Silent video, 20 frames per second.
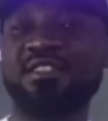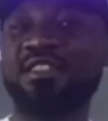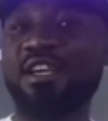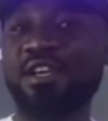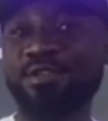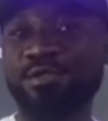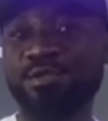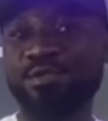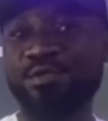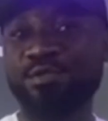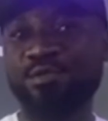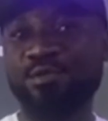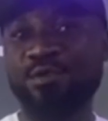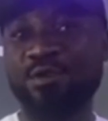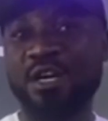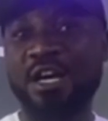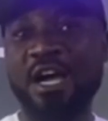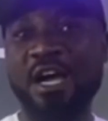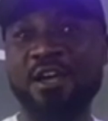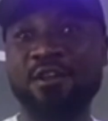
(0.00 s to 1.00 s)
just
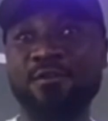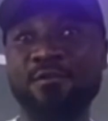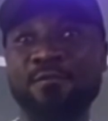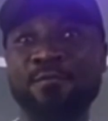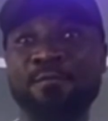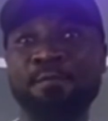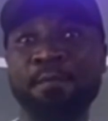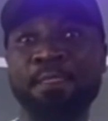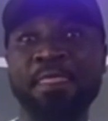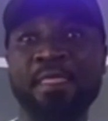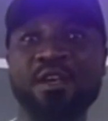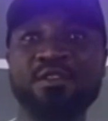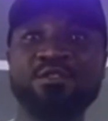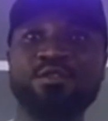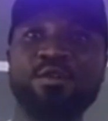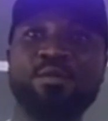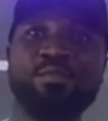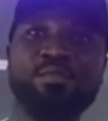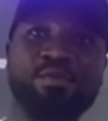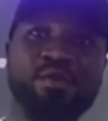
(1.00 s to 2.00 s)
to kind of
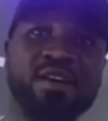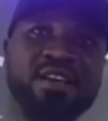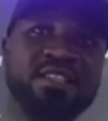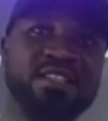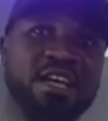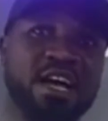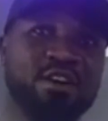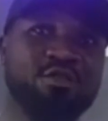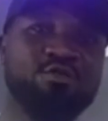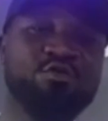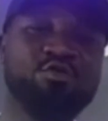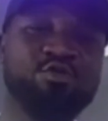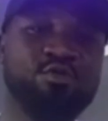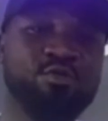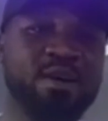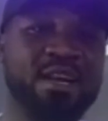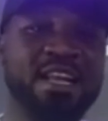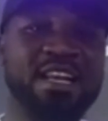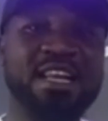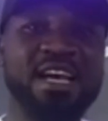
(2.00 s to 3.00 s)
suppress, I don't
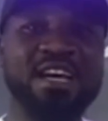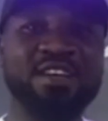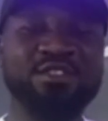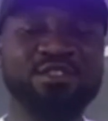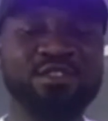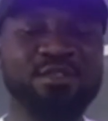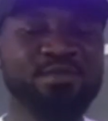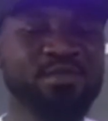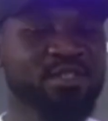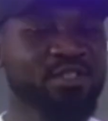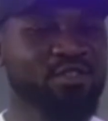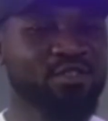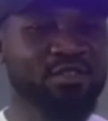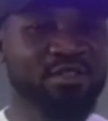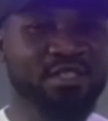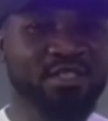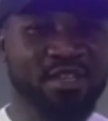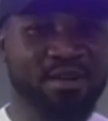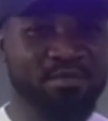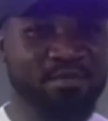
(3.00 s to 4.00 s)
know whether the absorption
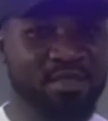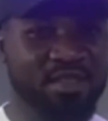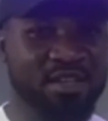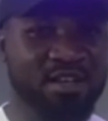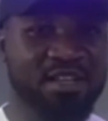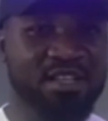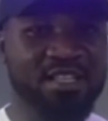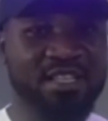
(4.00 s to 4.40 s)
or something.